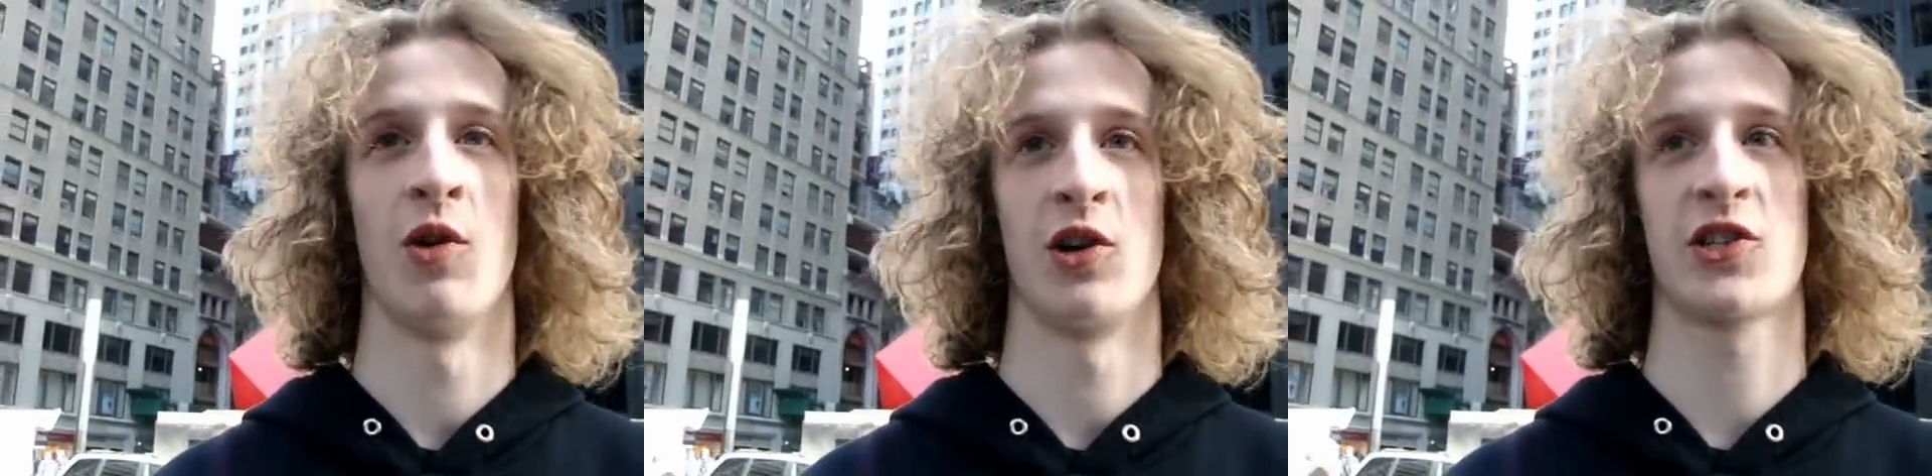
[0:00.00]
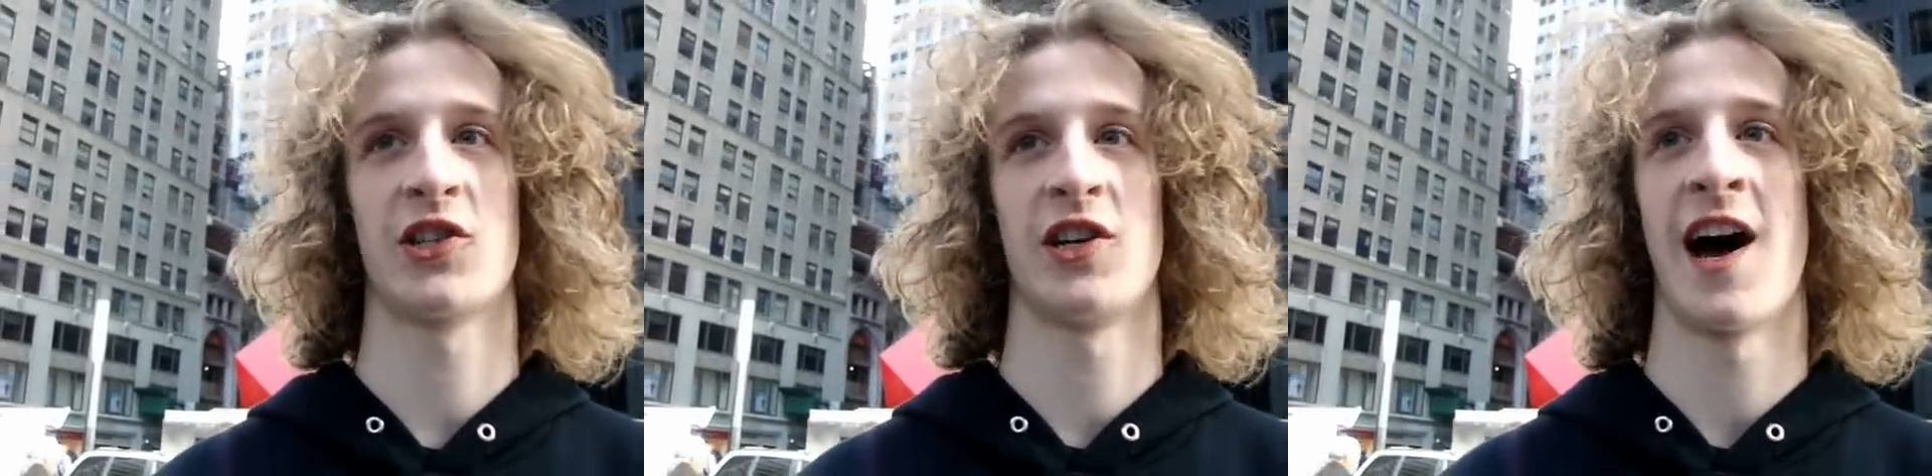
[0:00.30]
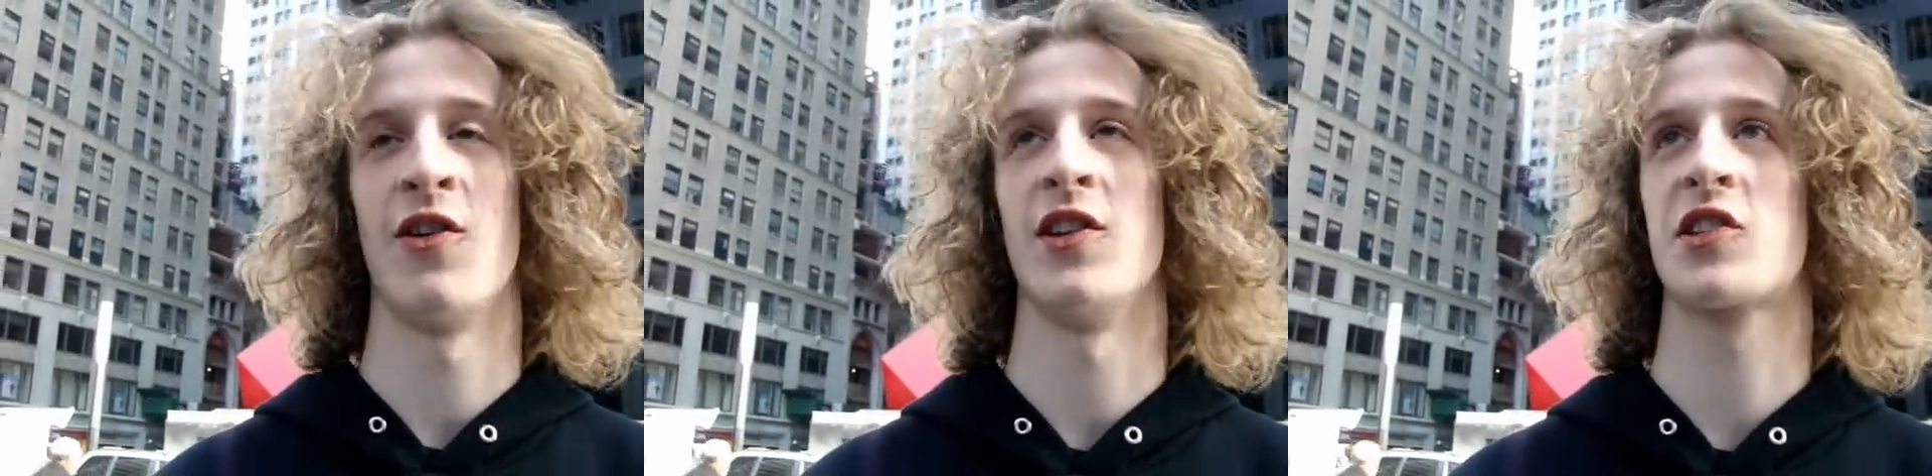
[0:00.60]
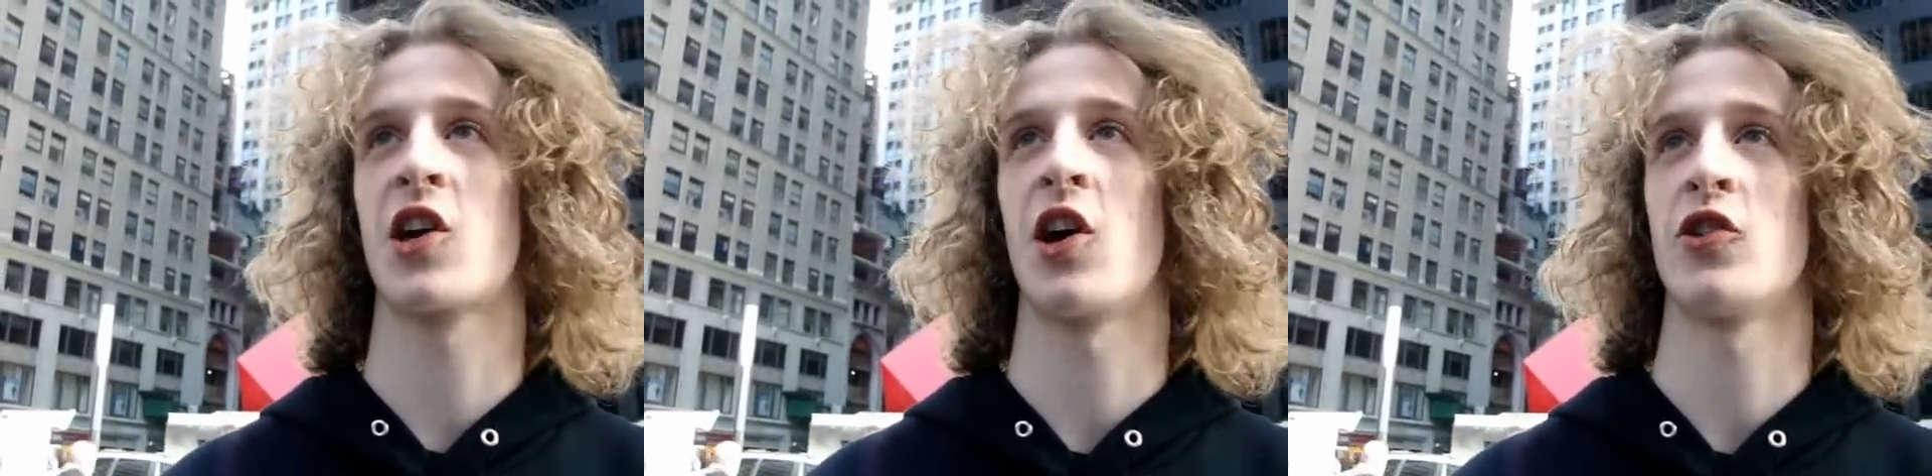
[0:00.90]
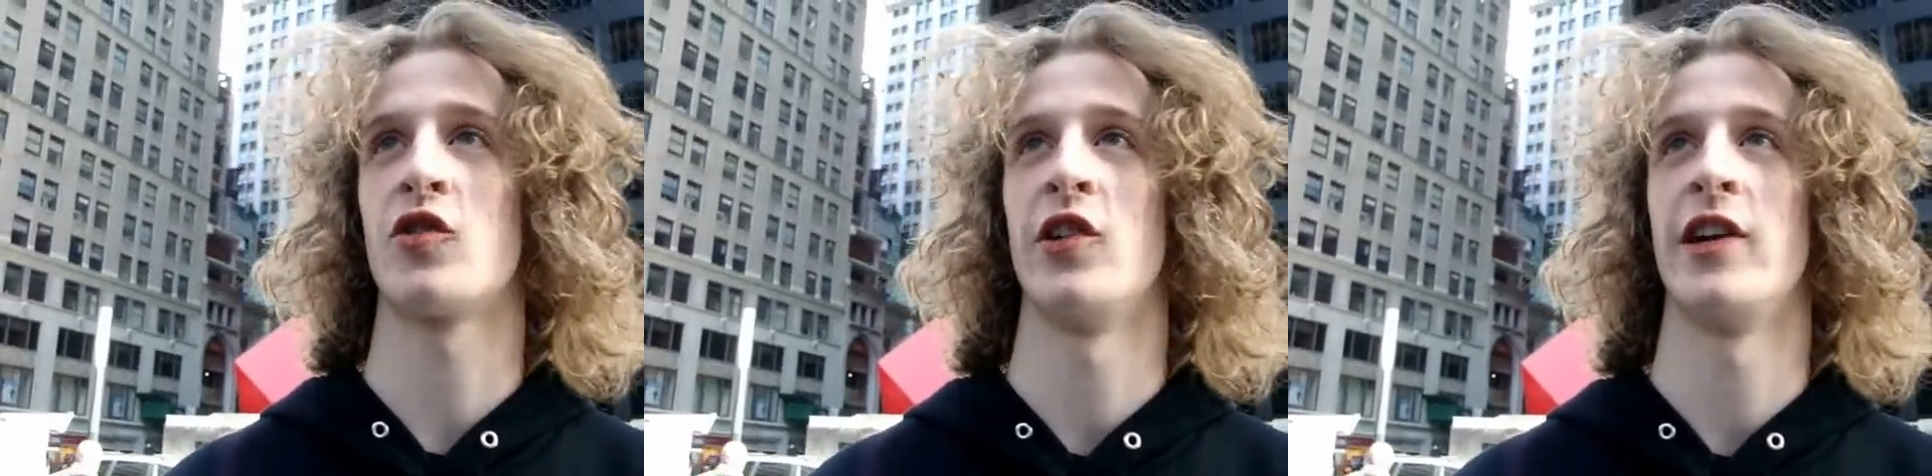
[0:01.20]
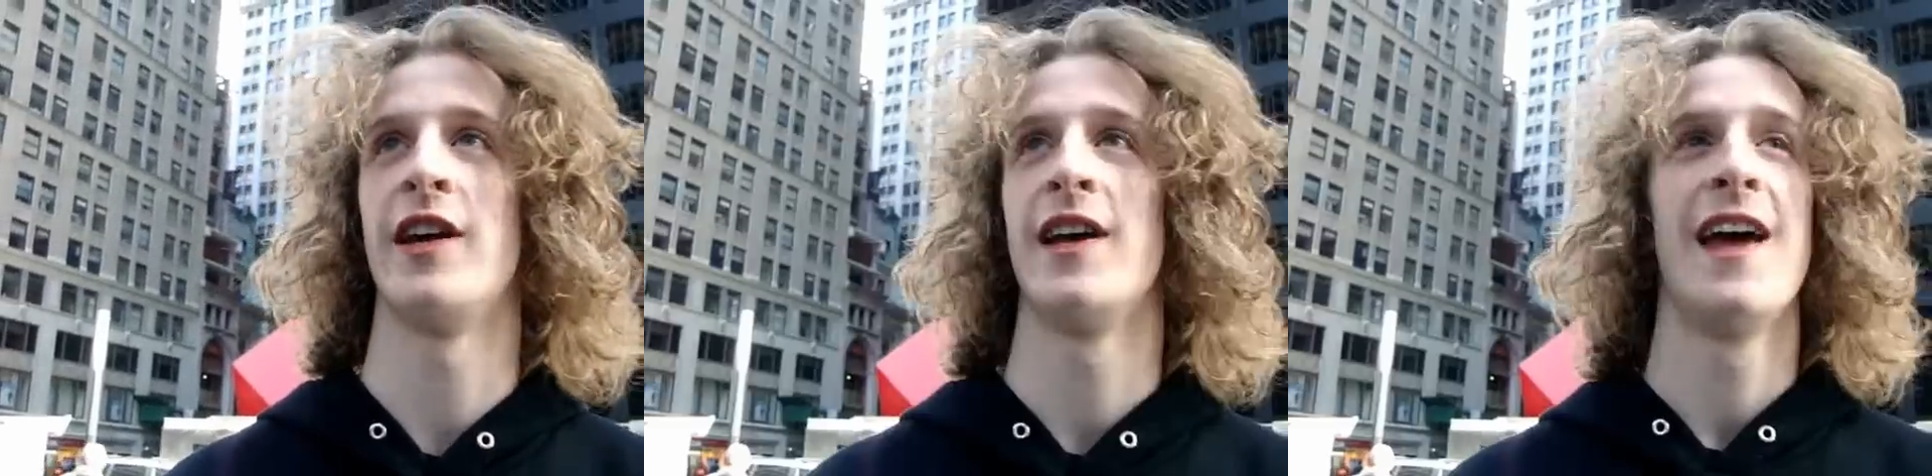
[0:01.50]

worse now in this country,